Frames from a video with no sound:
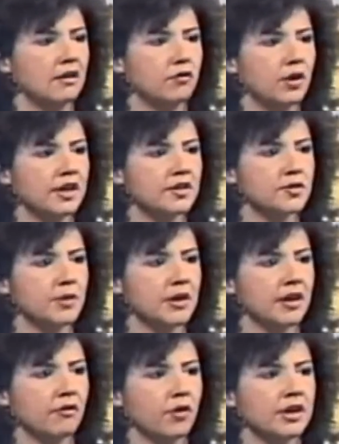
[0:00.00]
And if
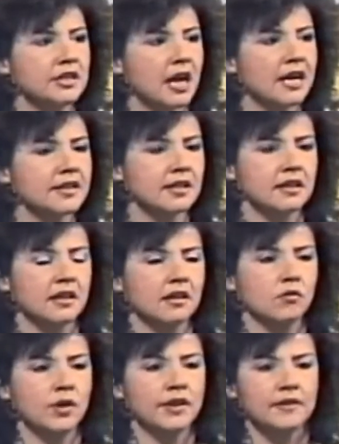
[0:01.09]
one dies
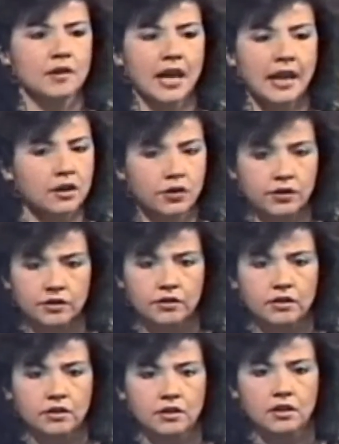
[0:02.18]
with anger,
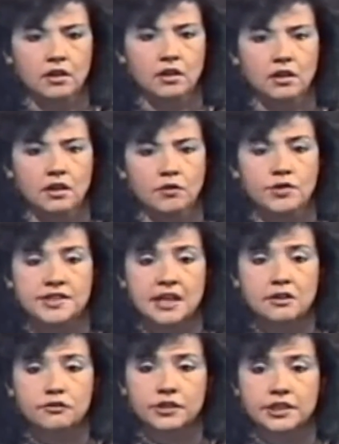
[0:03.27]

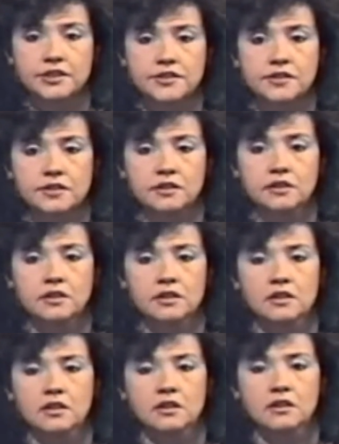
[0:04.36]
resentfulness,
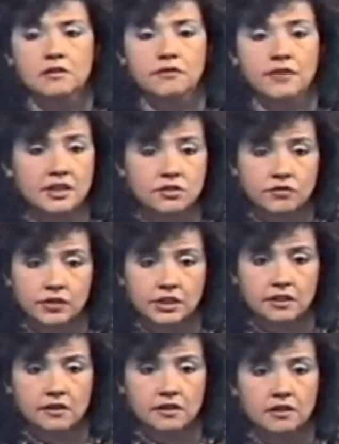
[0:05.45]

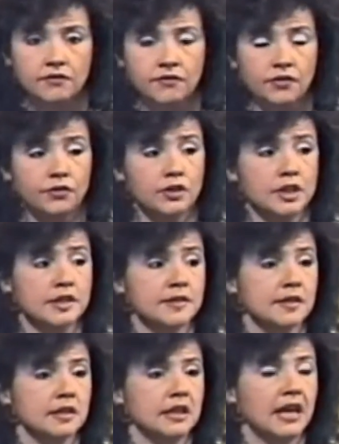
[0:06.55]

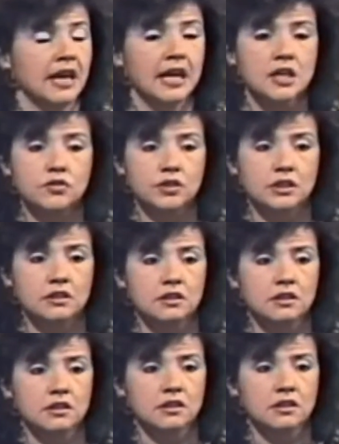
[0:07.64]
vengefulness, hatred,
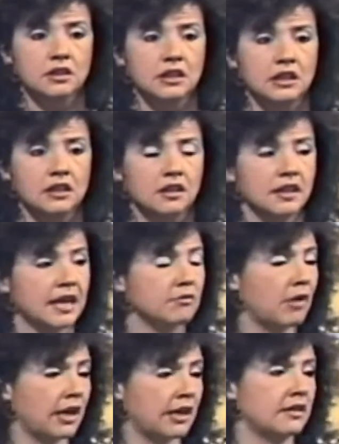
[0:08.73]
that
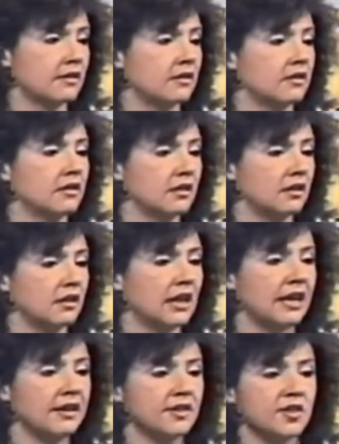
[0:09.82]
mind
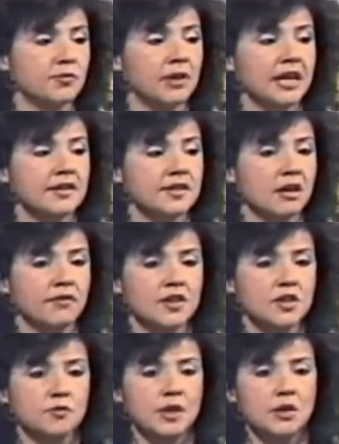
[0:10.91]
can display itself
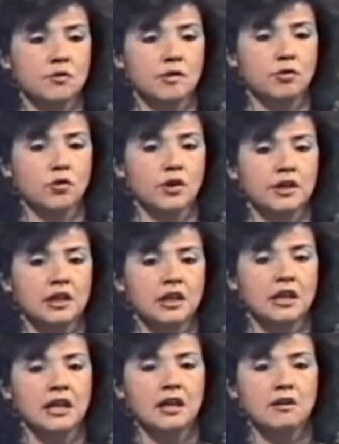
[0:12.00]
as being reborn
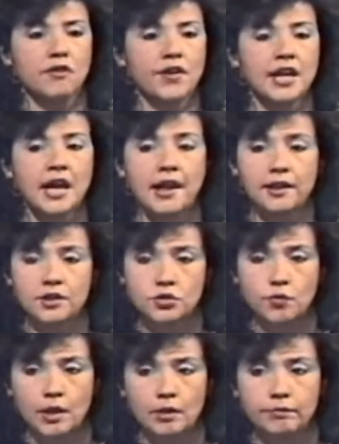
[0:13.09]
in a very hellish
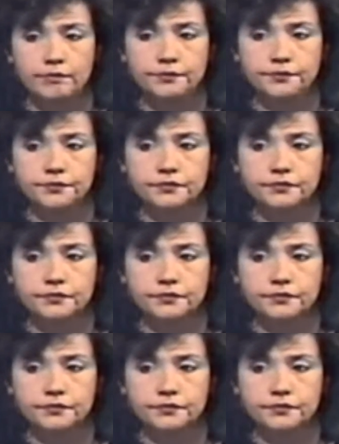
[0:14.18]
realm.